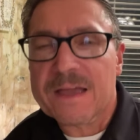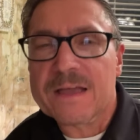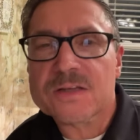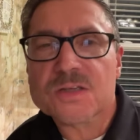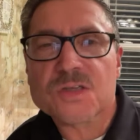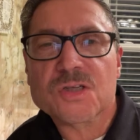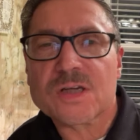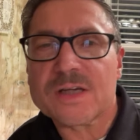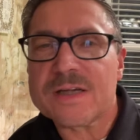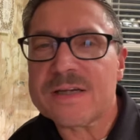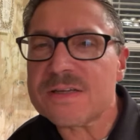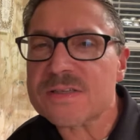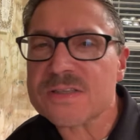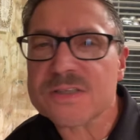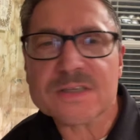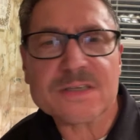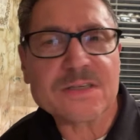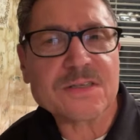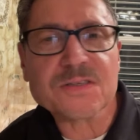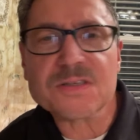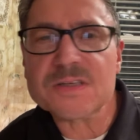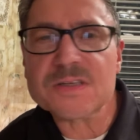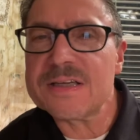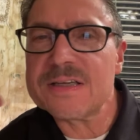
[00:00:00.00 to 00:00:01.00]

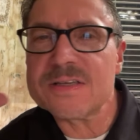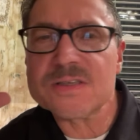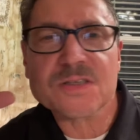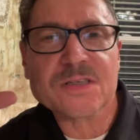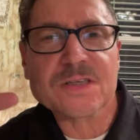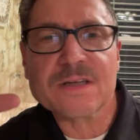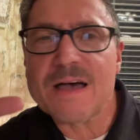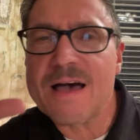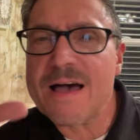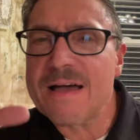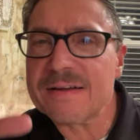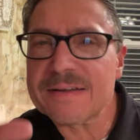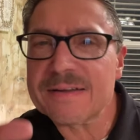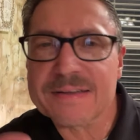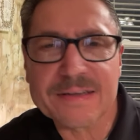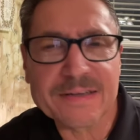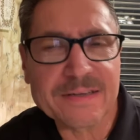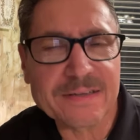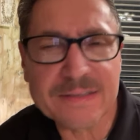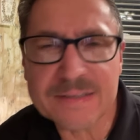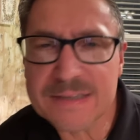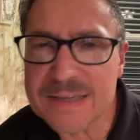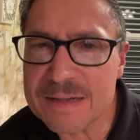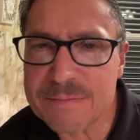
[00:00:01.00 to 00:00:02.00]
Jesus is not
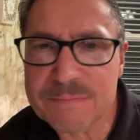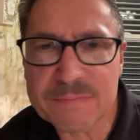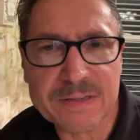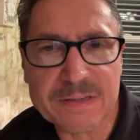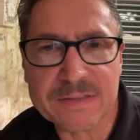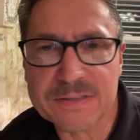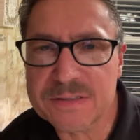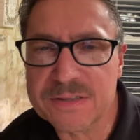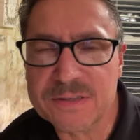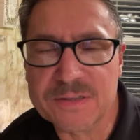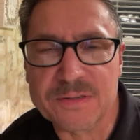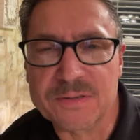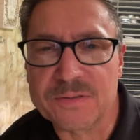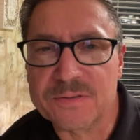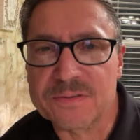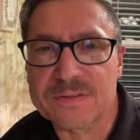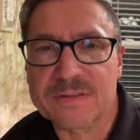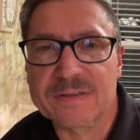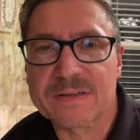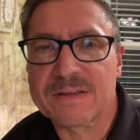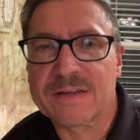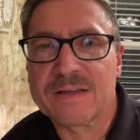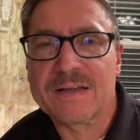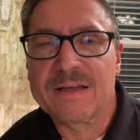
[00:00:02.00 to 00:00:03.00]
condemning you.
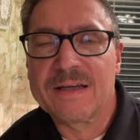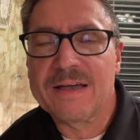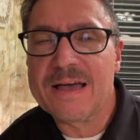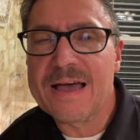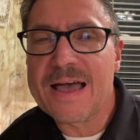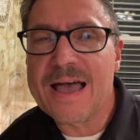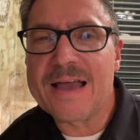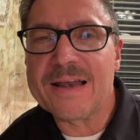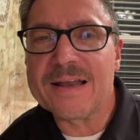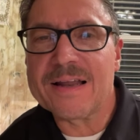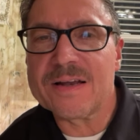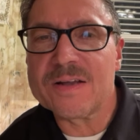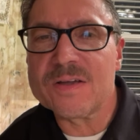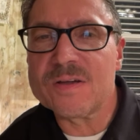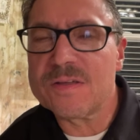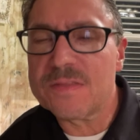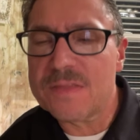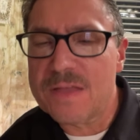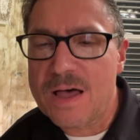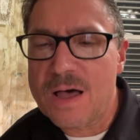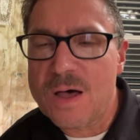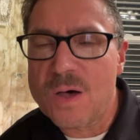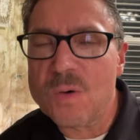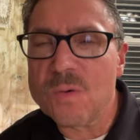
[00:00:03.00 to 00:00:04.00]
Hallelujah.
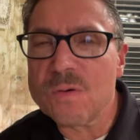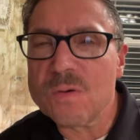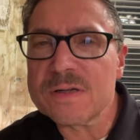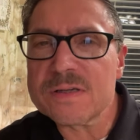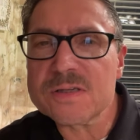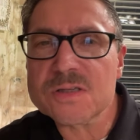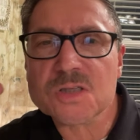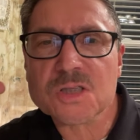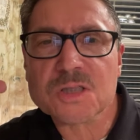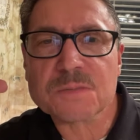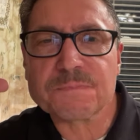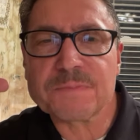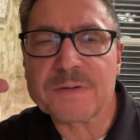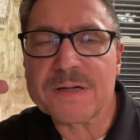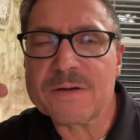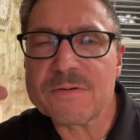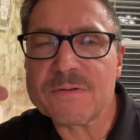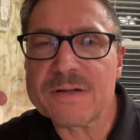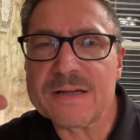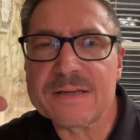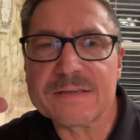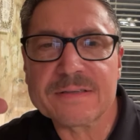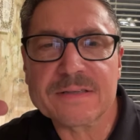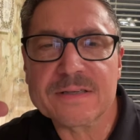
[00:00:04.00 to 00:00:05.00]
The Holy
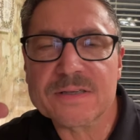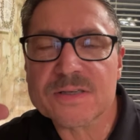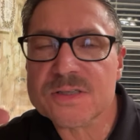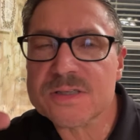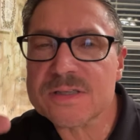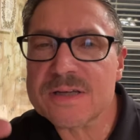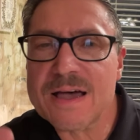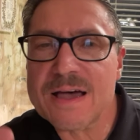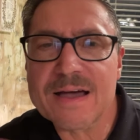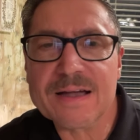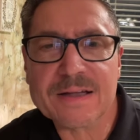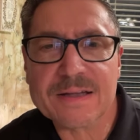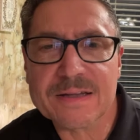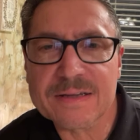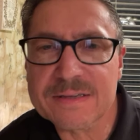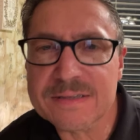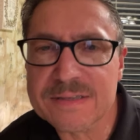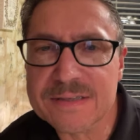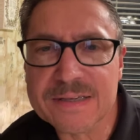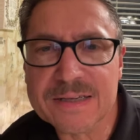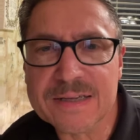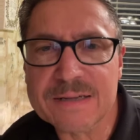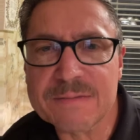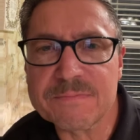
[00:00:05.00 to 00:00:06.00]
Spirit does not
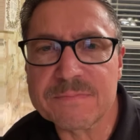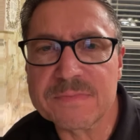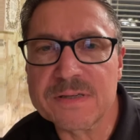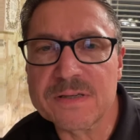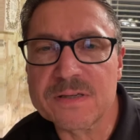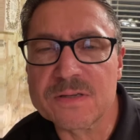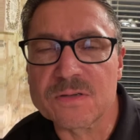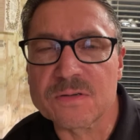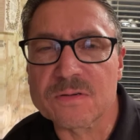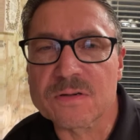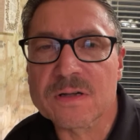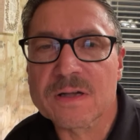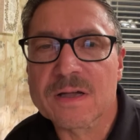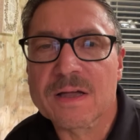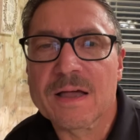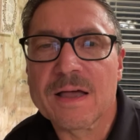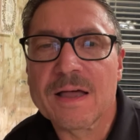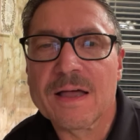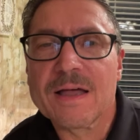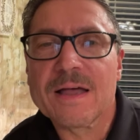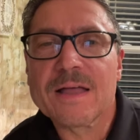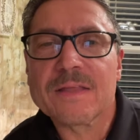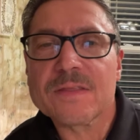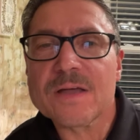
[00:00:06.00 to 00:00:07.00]
condemn you.
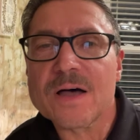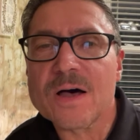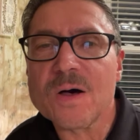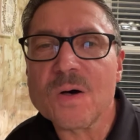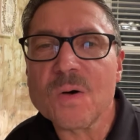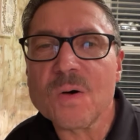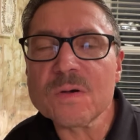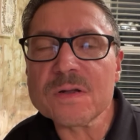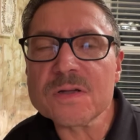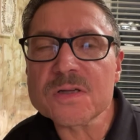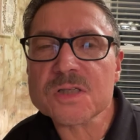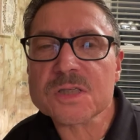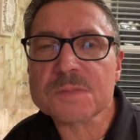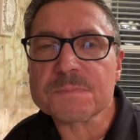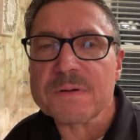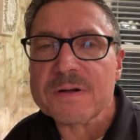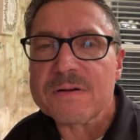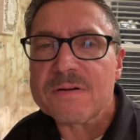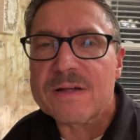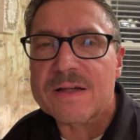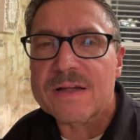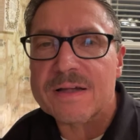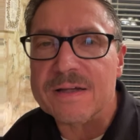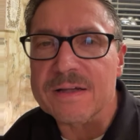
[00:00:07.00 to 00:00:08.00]
The Holy
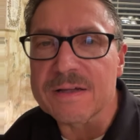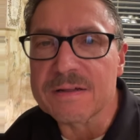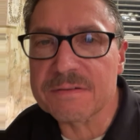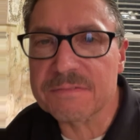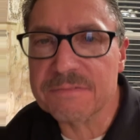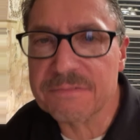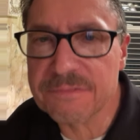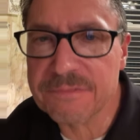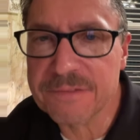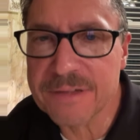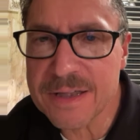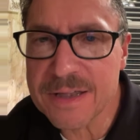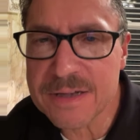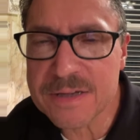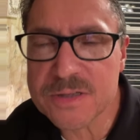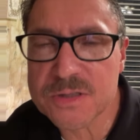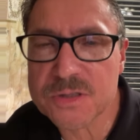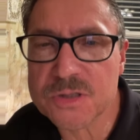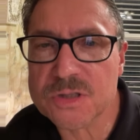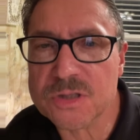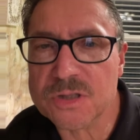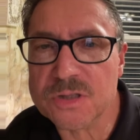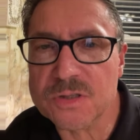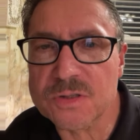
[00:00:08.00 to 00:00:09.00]
Spirit
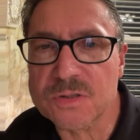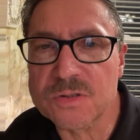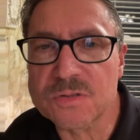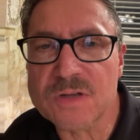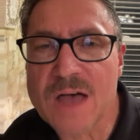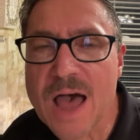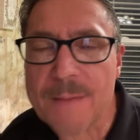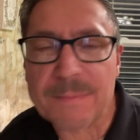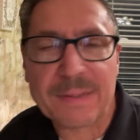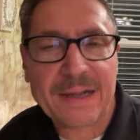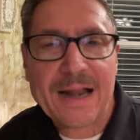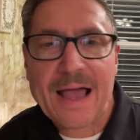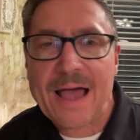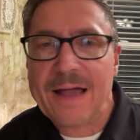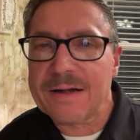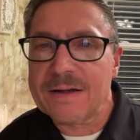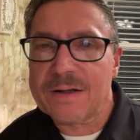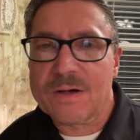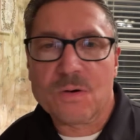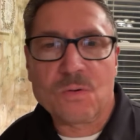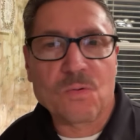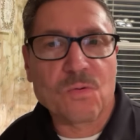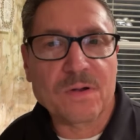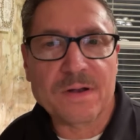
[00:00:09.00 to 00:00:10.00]
convicts you. I mean, I
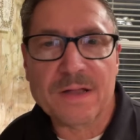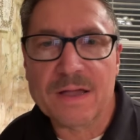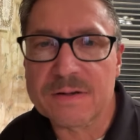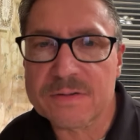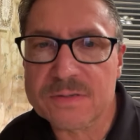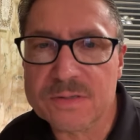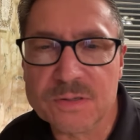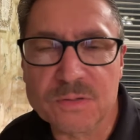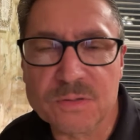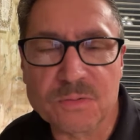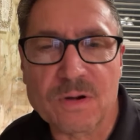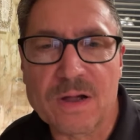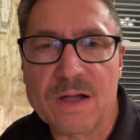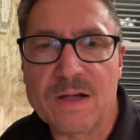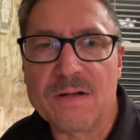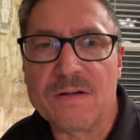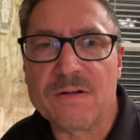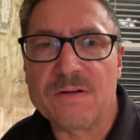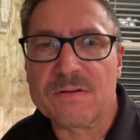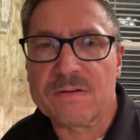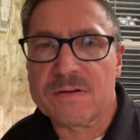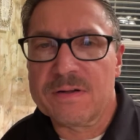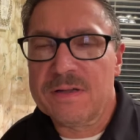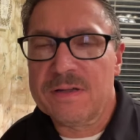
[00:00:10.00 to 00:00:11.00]
know when I do
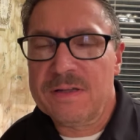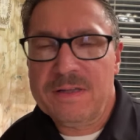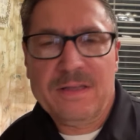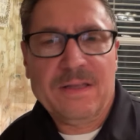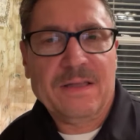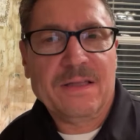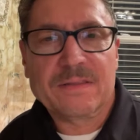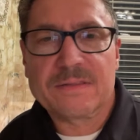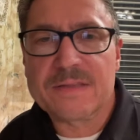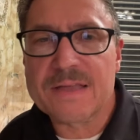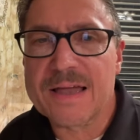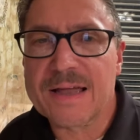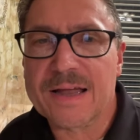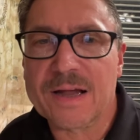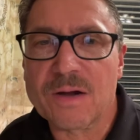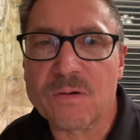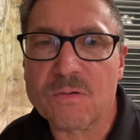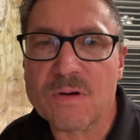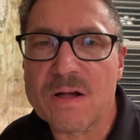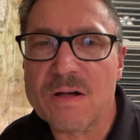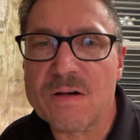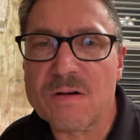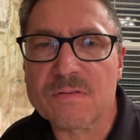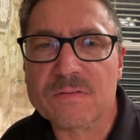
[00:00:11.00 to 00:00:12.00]
wrong, think a
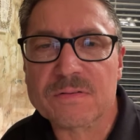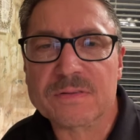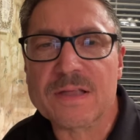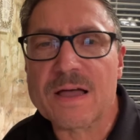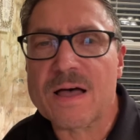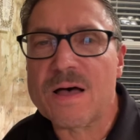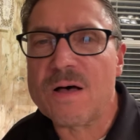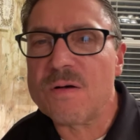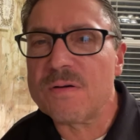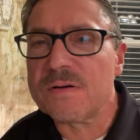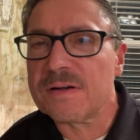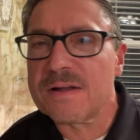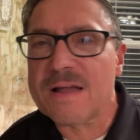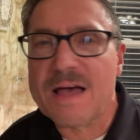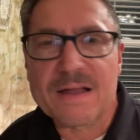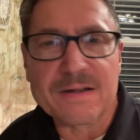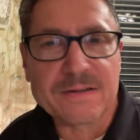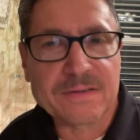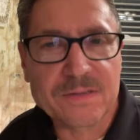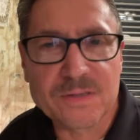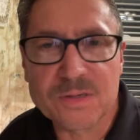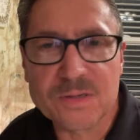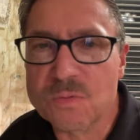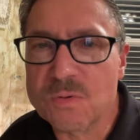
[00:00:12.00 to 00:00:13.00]
wrong thought,
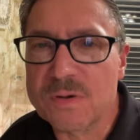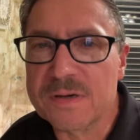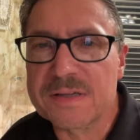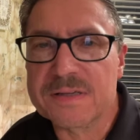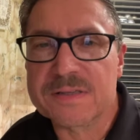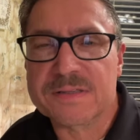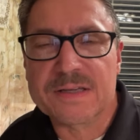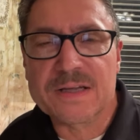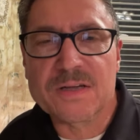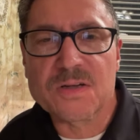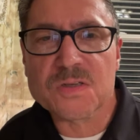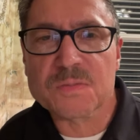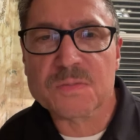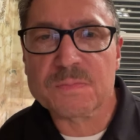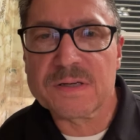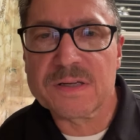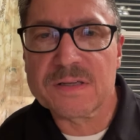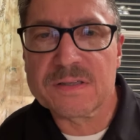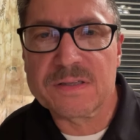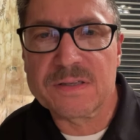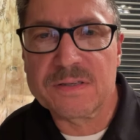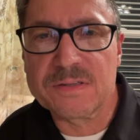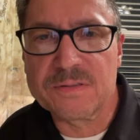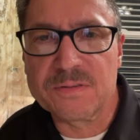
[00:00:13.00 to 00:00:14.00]
not do what he tells me to
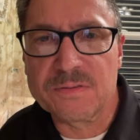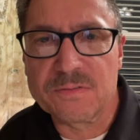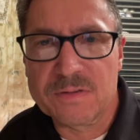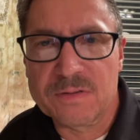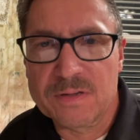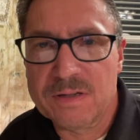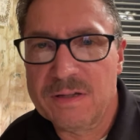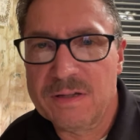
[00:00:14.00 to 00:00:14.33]
do,